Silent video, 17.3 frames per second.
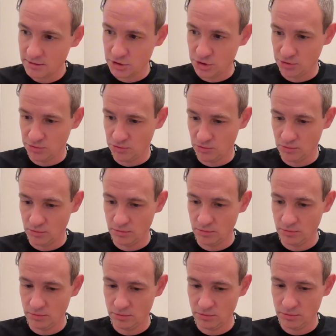to
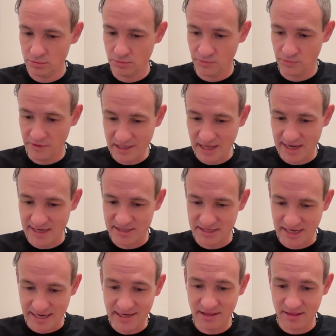
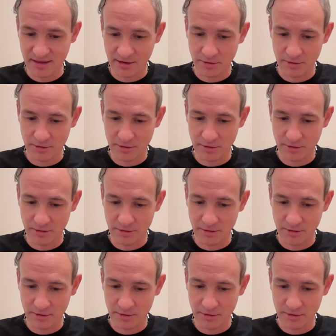realize anything